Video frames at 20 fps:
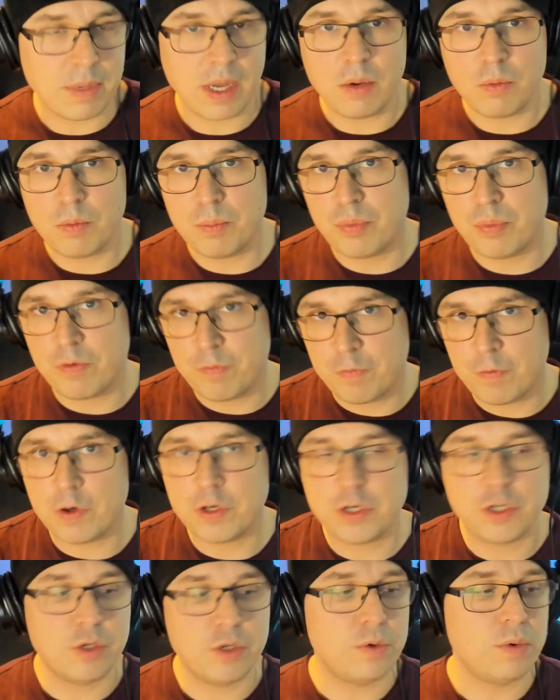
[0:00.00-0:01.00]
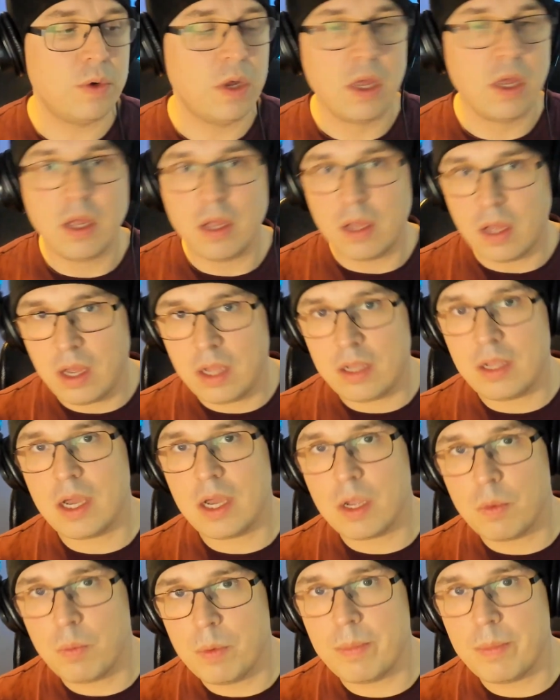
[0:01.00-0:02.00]
I would prefer to
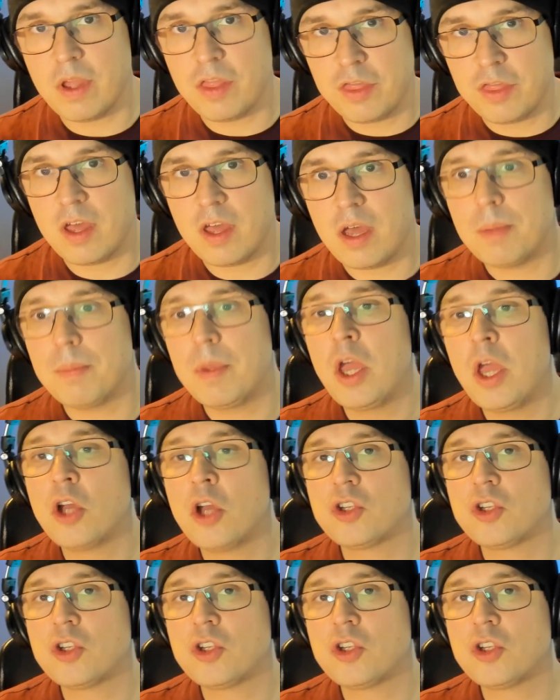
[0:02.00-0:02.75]
unlock it with my thumb.